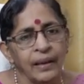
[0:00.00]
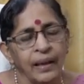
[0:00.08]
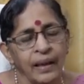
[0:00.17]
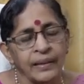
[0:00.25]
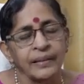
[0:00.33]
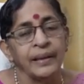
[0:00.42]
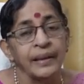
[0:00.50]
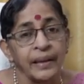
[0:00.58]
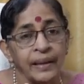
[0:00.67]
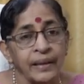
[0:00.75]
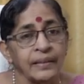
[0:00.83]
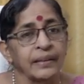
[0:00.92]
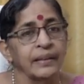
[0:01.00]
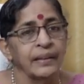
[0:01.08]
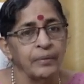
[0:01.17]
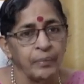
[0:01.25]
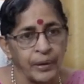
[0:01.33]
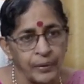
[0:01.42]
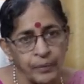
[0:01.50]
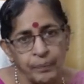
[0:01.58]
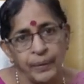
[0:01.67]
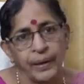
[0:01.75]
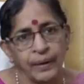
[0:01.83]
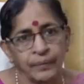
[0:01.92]
as increasing the
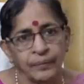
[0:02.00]
myopia.